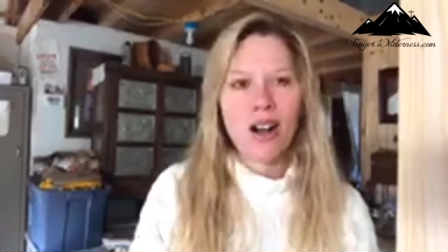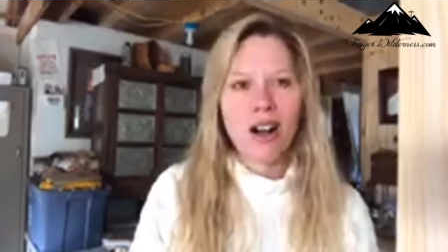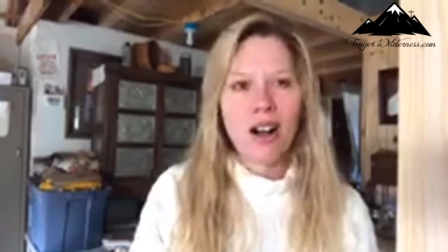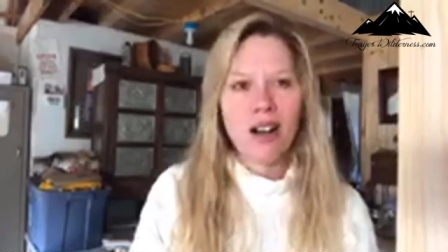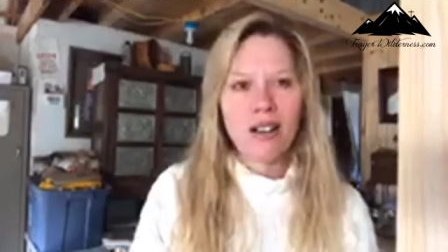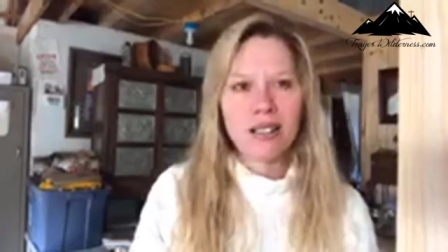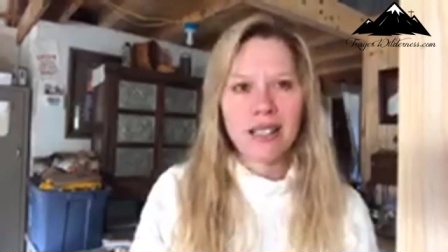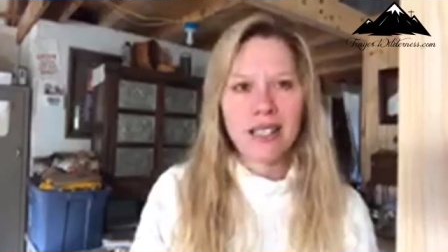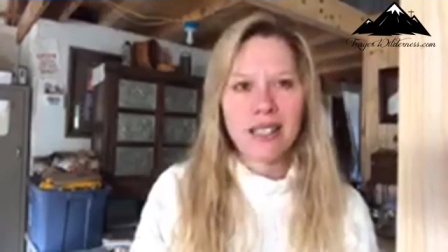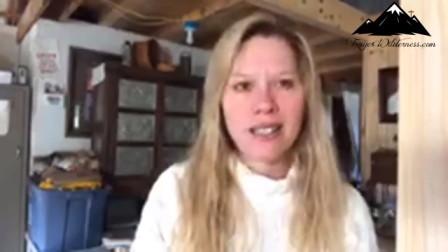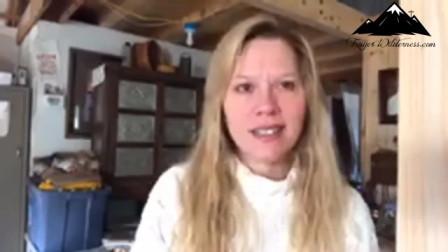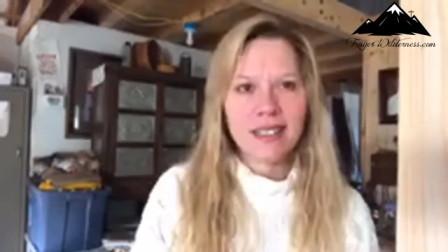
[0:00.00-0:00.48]

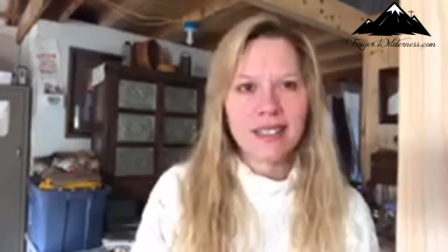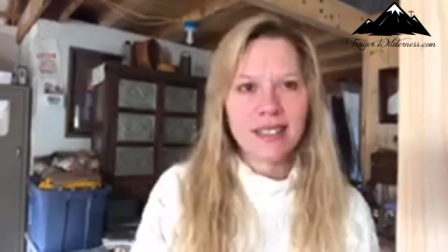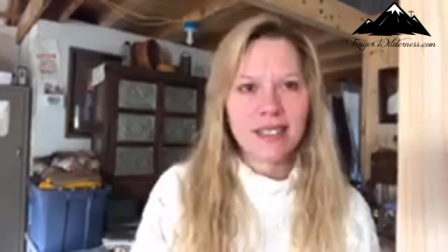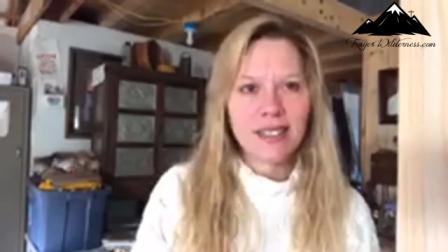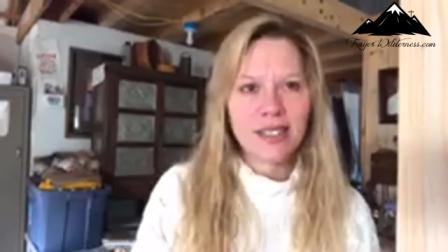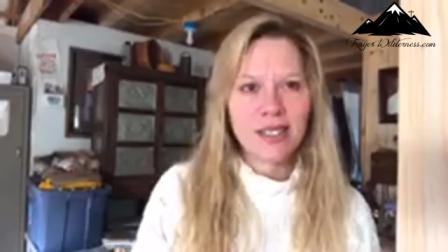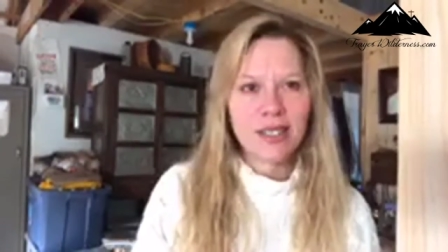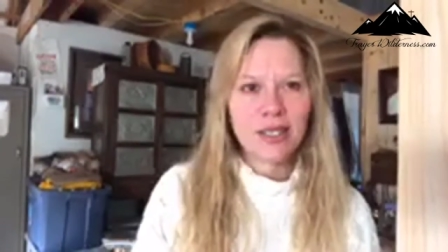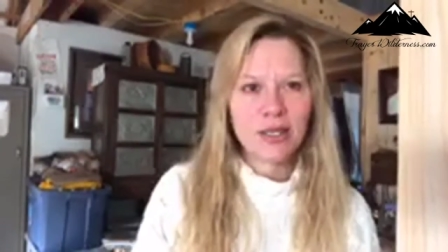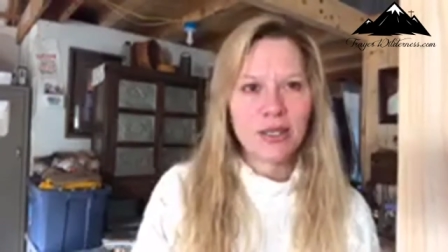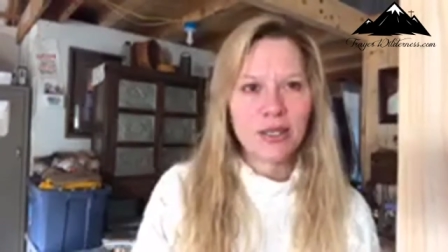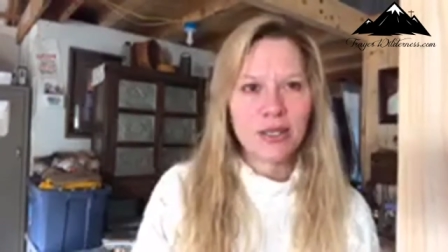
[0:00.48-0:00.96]
calling
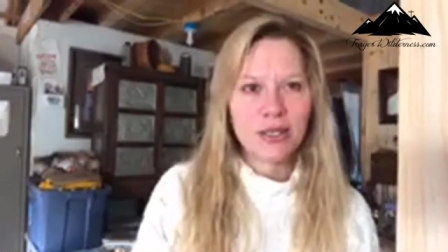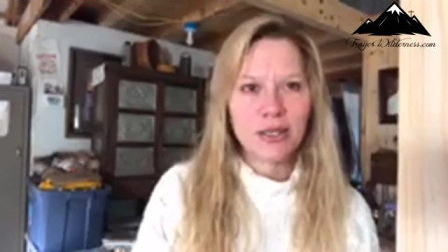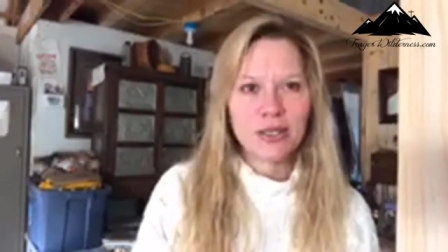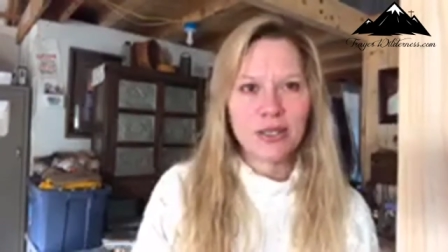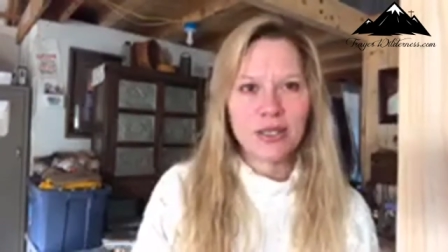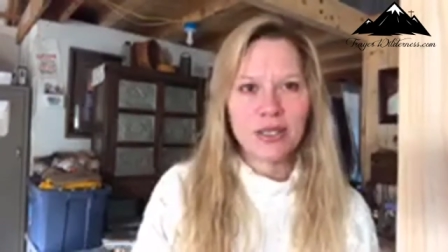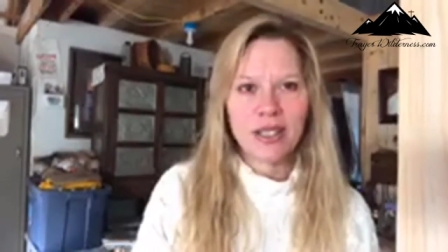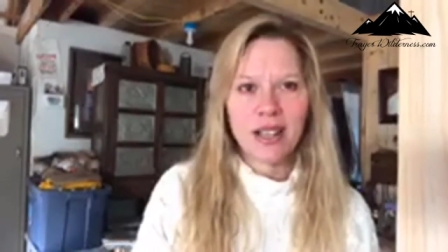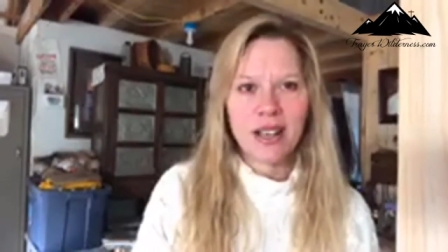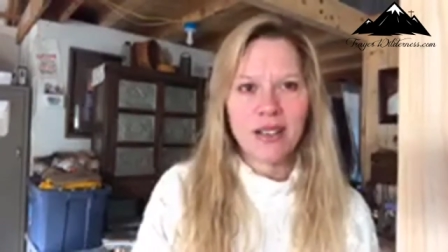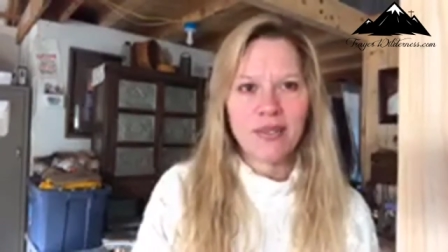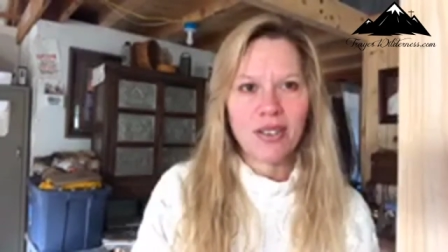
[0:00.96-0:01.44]
is
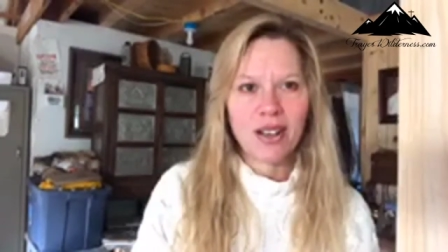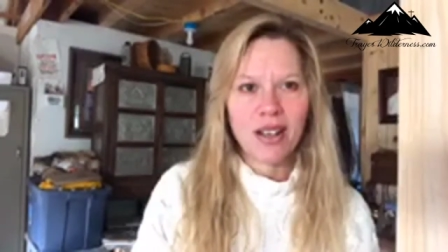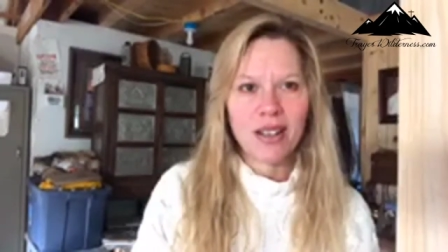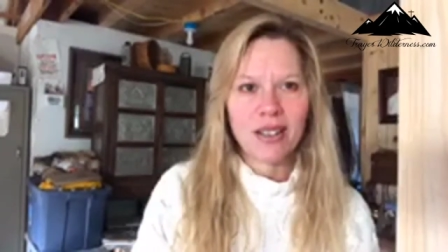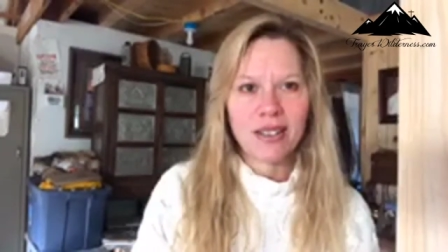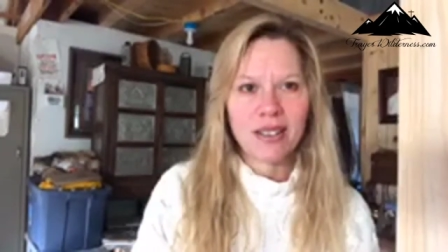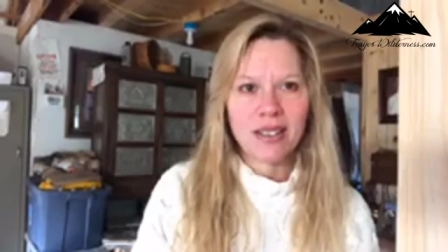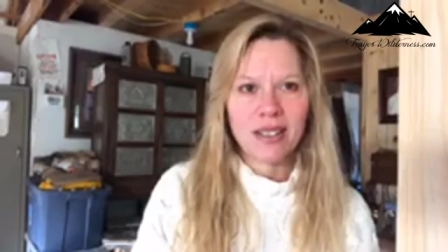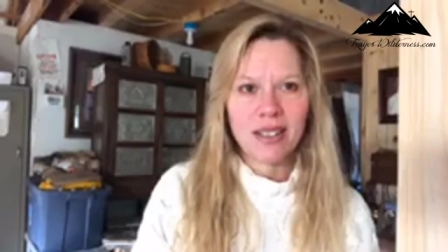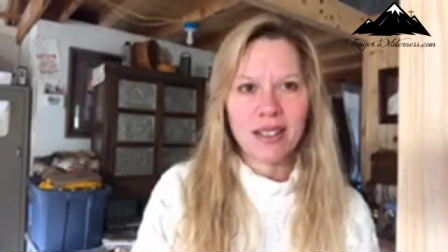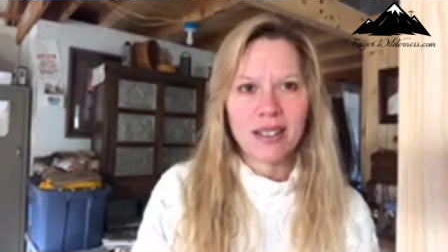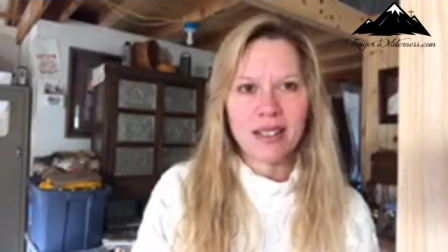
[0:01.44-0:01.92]
to love
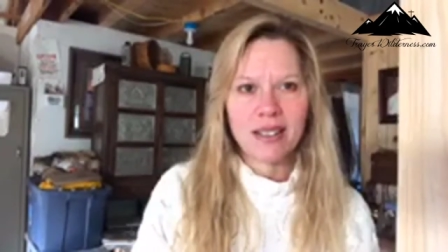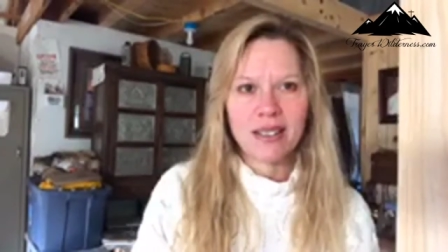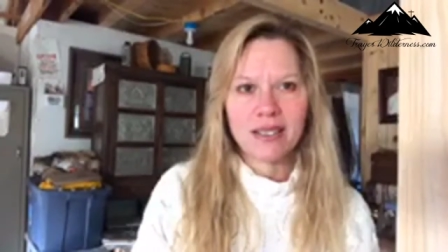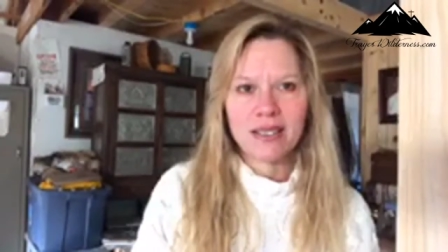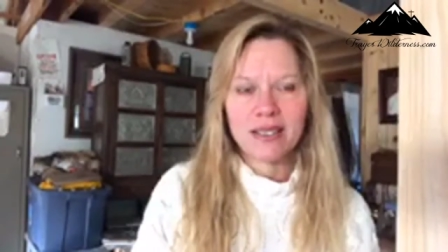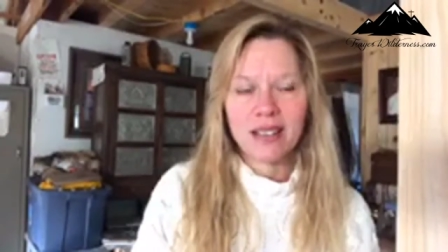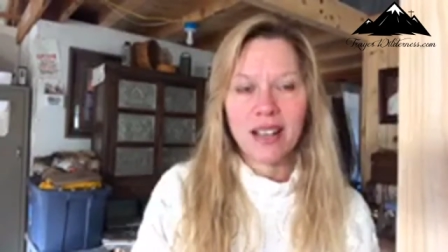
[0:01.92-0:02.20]
on the